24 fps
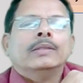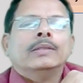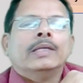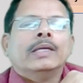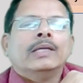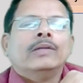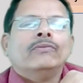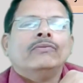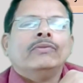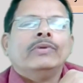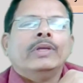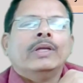
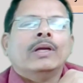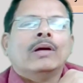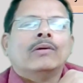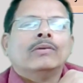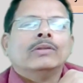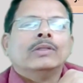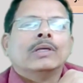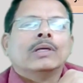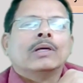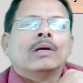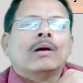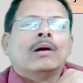then we
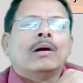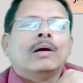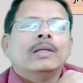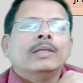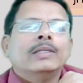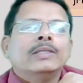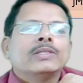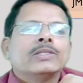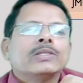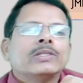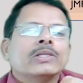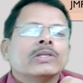have the
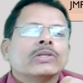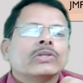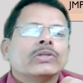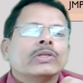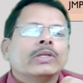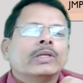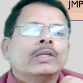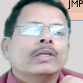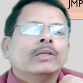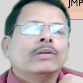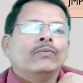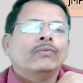call
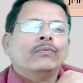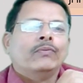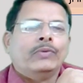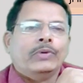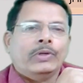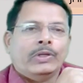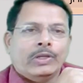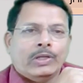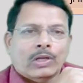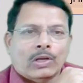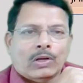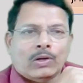instruction,
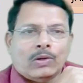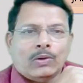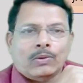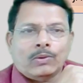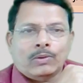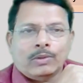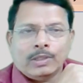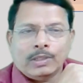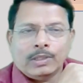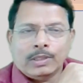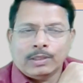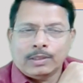we have
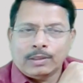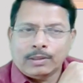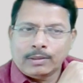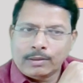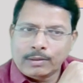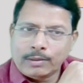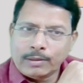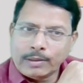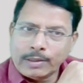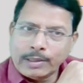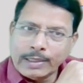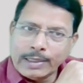
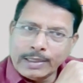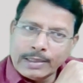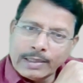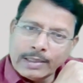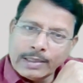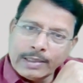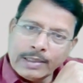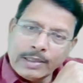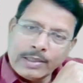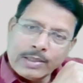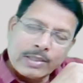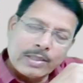
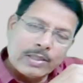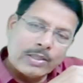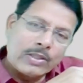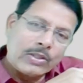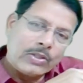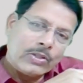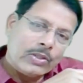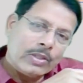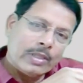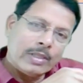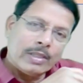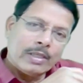return
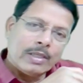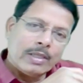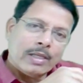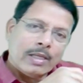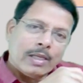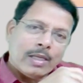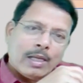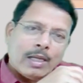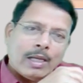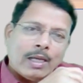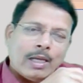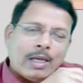instruction,
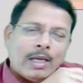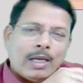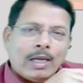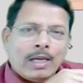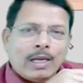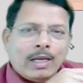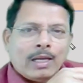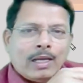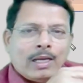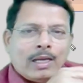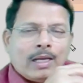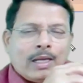
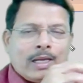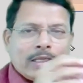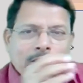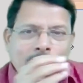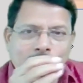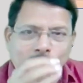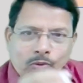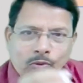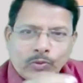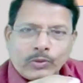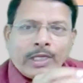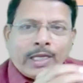
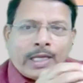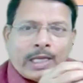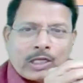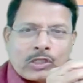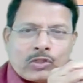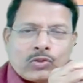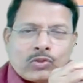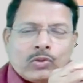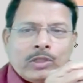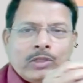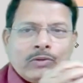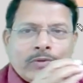and today
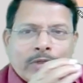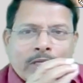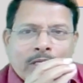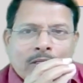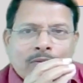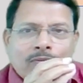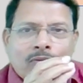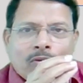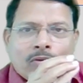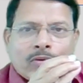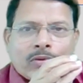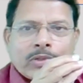actually we
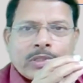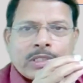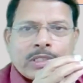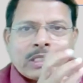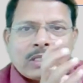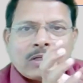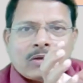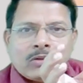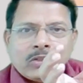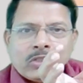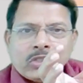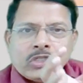are
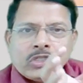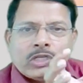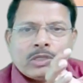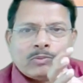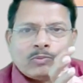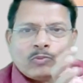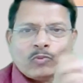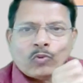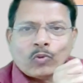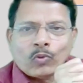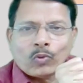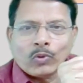focusing on
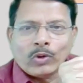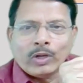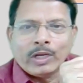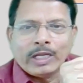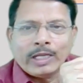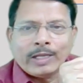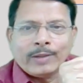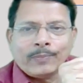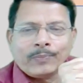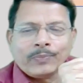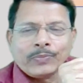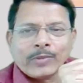jump
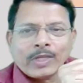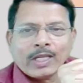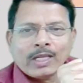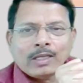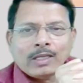only.